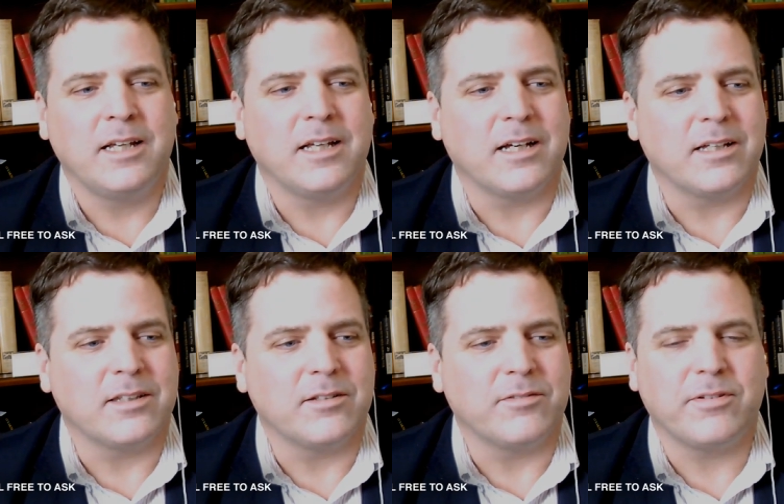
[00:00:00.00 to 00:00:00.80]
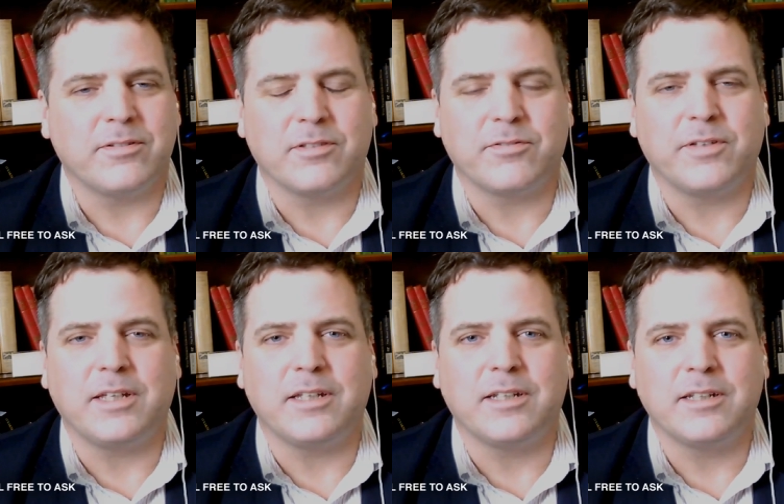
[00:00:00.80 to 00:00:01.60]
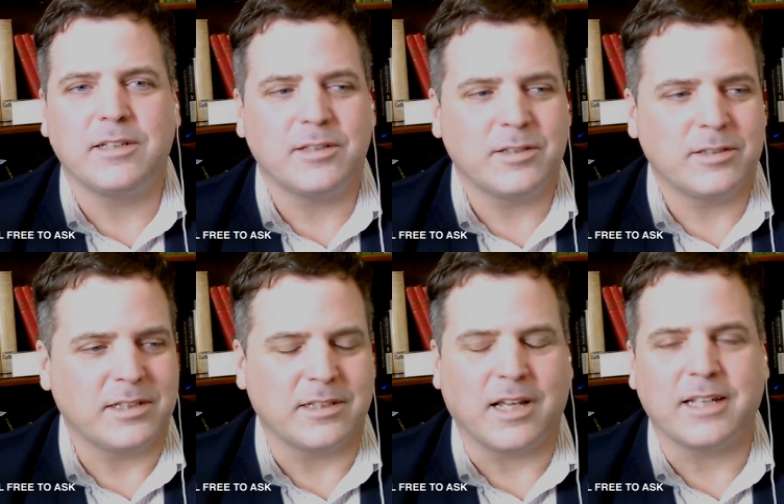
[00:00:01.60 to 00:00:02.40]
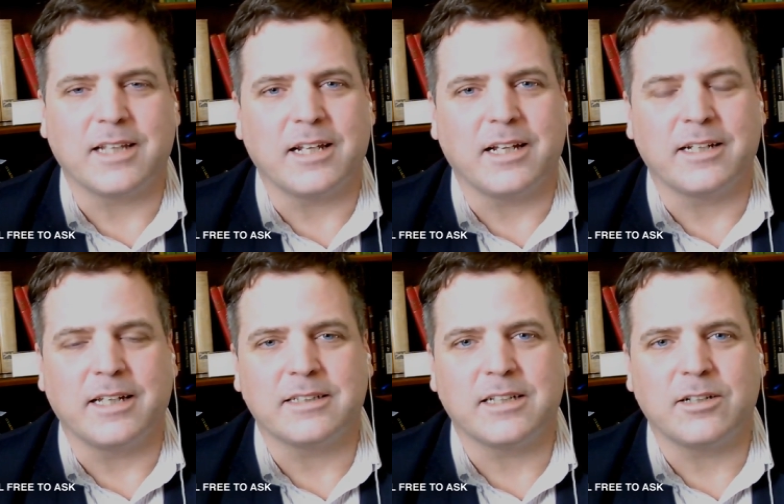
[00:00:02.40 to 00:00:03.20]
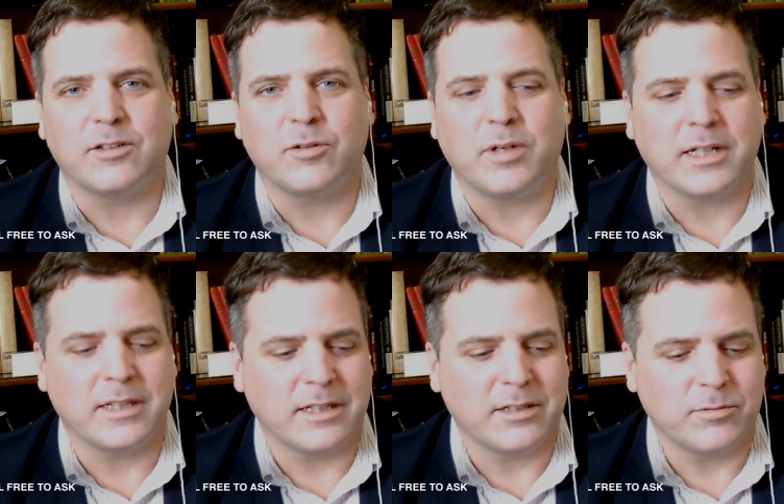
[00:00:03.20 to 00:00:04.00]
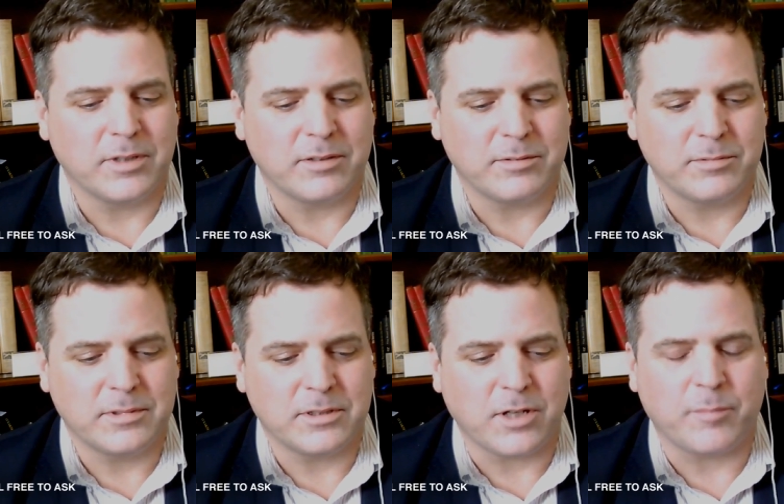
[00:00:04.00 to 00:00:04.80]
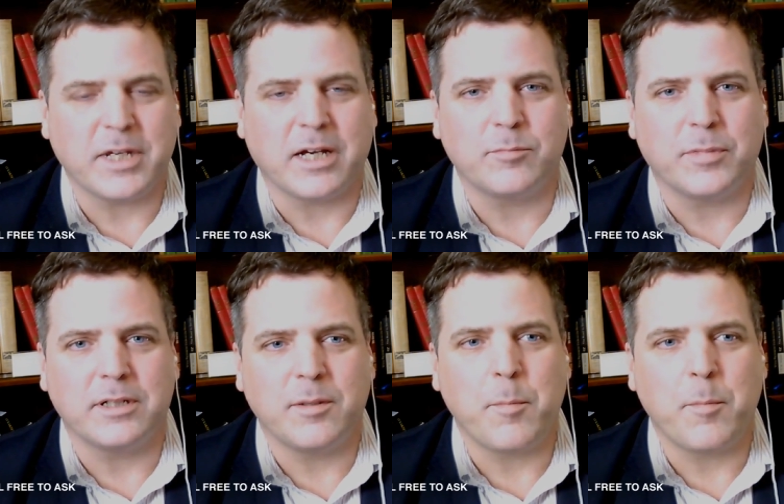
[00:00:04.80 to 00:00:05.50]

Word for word: uh, the, the feed didn't like that. I guess I don't know why it, it dropped out, but.